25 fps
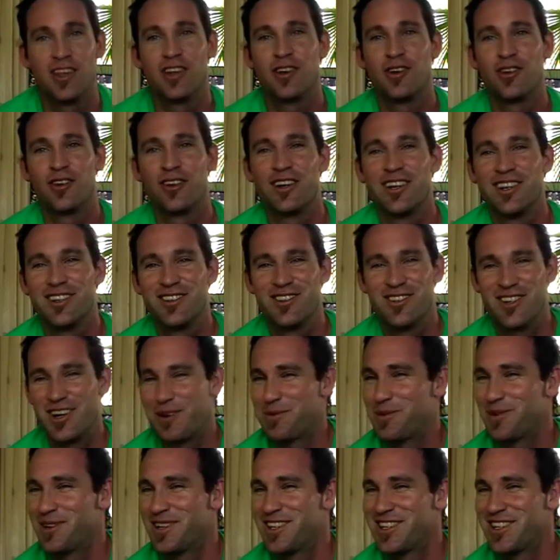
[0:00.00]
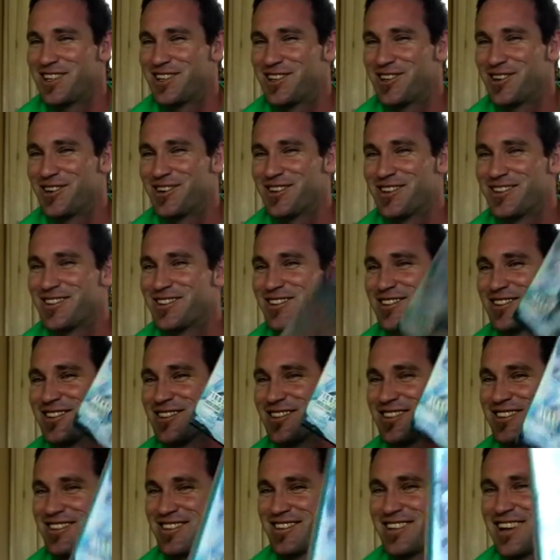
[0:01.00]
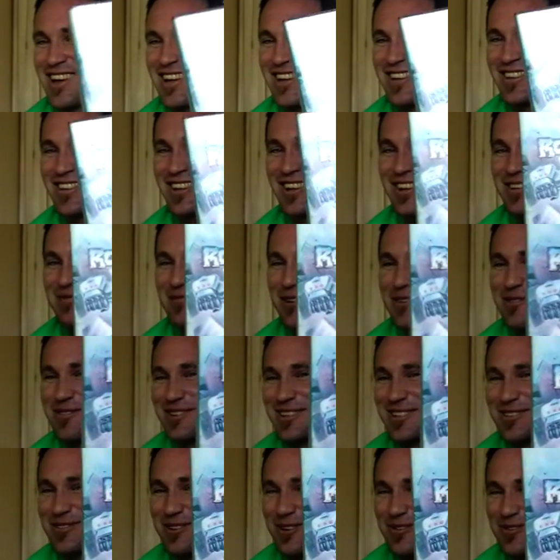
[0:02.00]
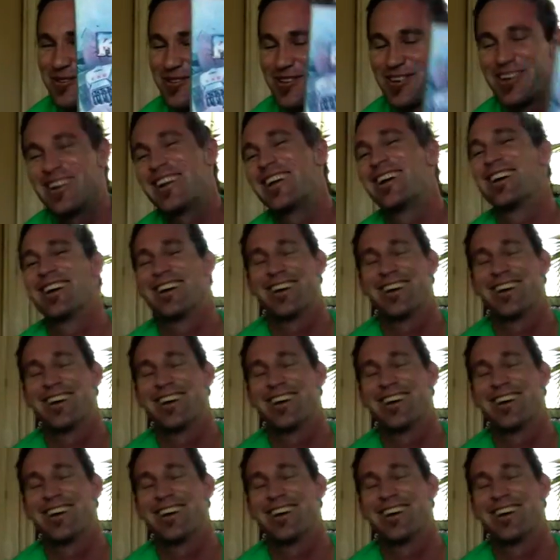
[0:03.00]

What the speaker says: Got any Japanese shooters on the Saturn that you might want to swap for it?